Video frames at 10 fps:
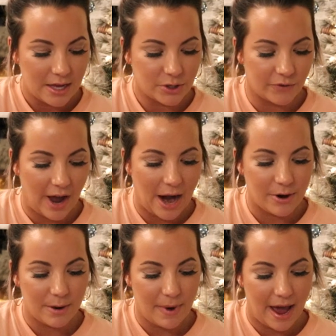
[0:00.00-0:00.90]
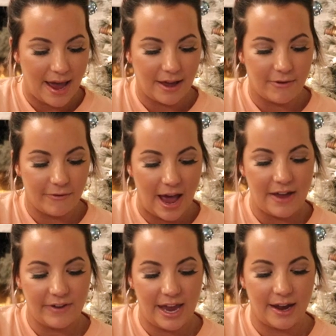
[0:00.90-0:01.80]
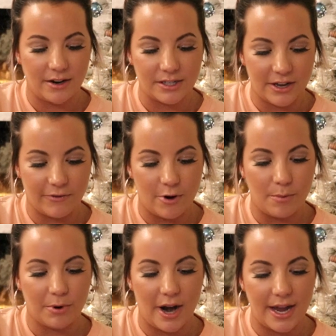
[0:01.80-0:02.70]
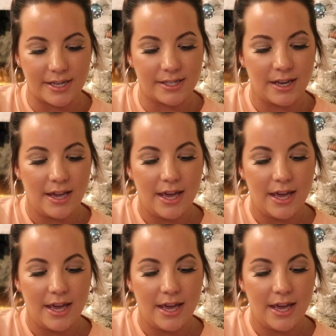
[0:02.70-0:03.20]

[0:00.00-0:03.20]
So if I were to buy five candles at full price,